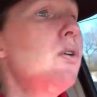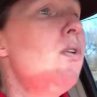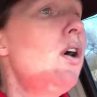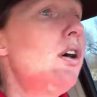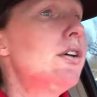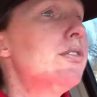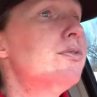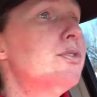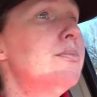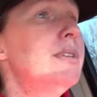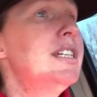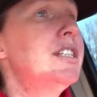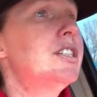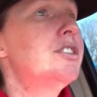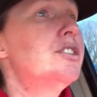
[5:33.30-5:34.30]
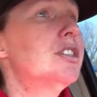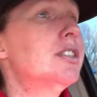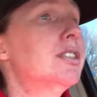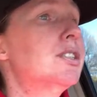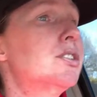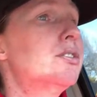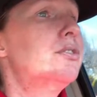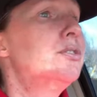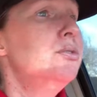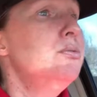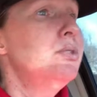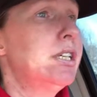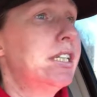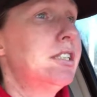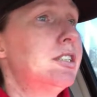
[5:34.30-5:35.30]
hard for me to just do
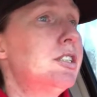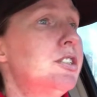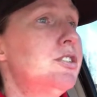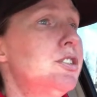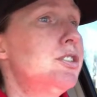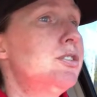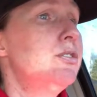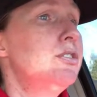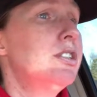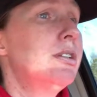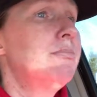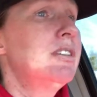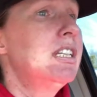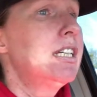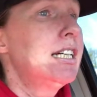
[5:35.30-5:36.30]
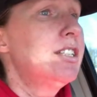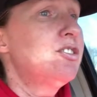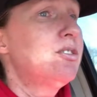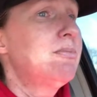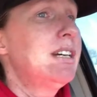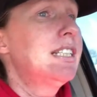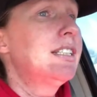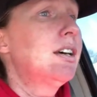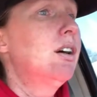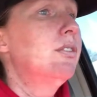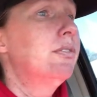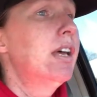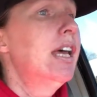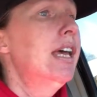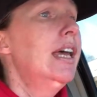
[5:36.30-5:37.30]
this, to just do something nice for myself
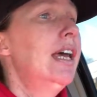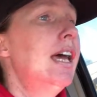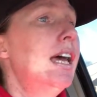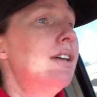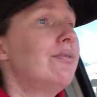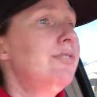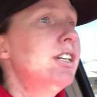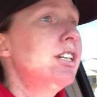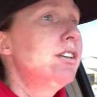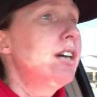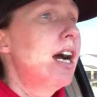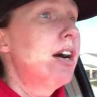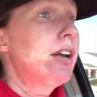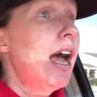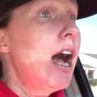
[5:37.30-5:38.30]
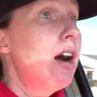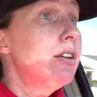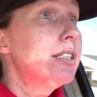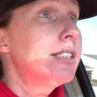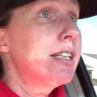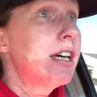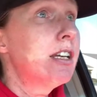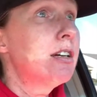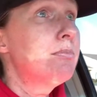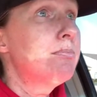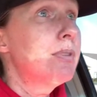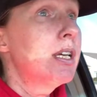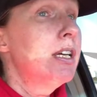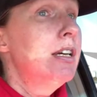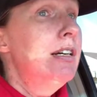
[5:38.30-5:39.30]
and figure out how to set up
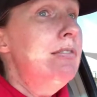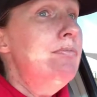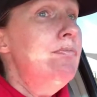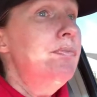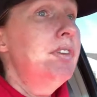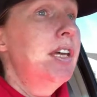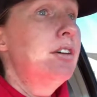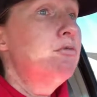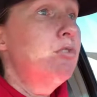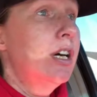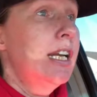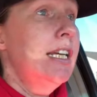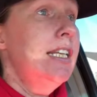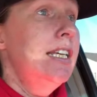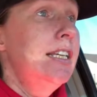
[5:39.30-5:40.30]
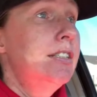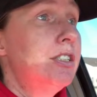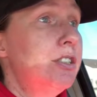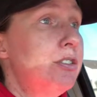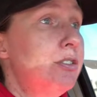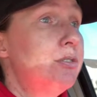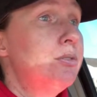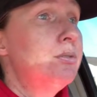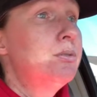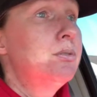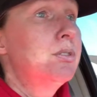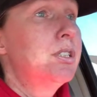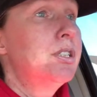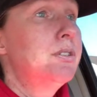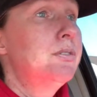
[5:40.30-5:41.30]
and what I need to do
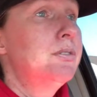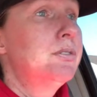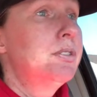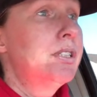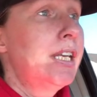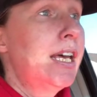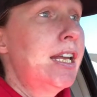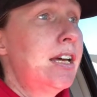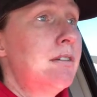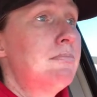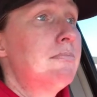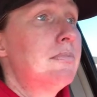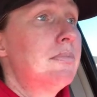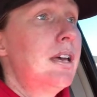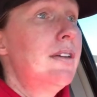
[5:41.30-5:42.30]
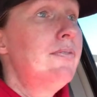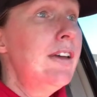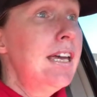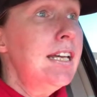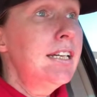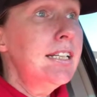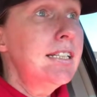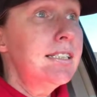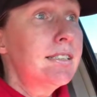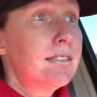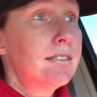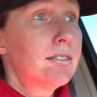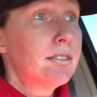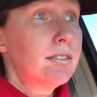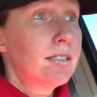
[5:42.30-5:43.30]
to set up a vanity
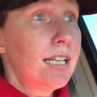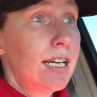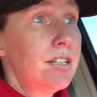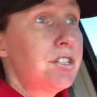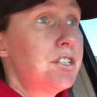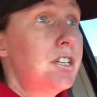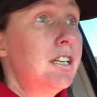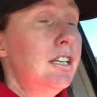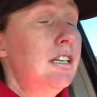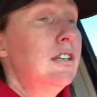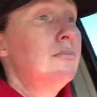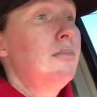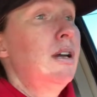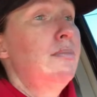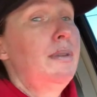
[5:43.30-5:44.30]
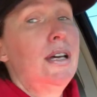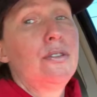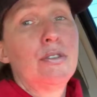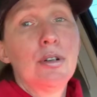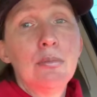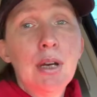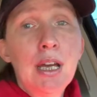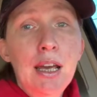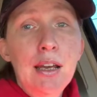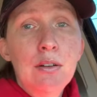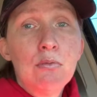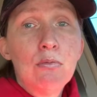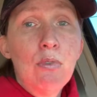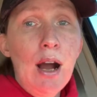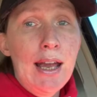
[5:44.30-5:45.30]
station in my bedroom?
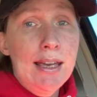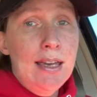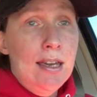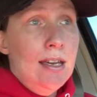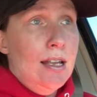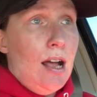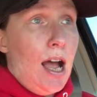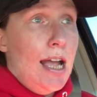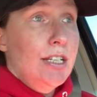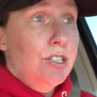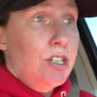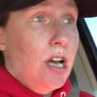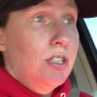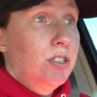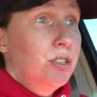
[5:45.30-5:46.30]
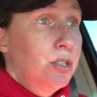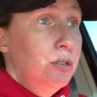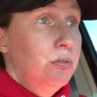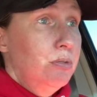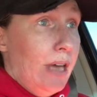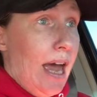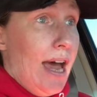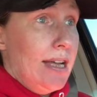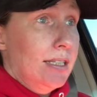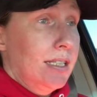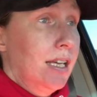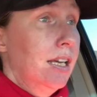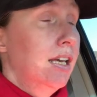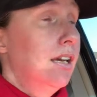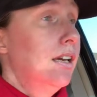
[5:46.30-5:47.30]
Why can't I just do that
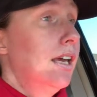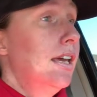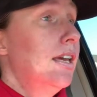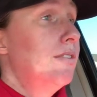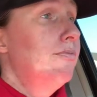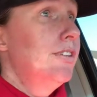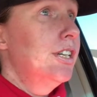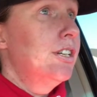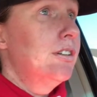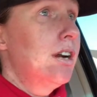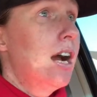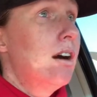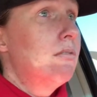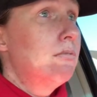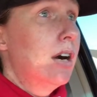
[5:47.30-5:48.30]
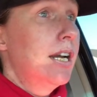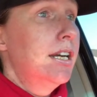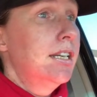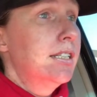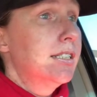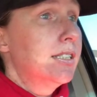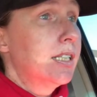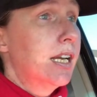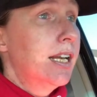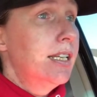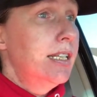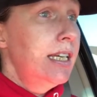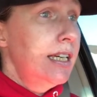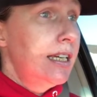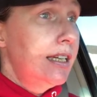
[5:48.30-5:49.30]
and figure out what it is that I
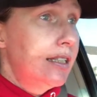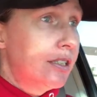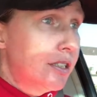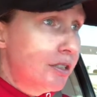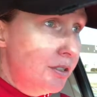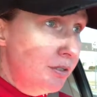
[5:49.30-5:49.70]
need to do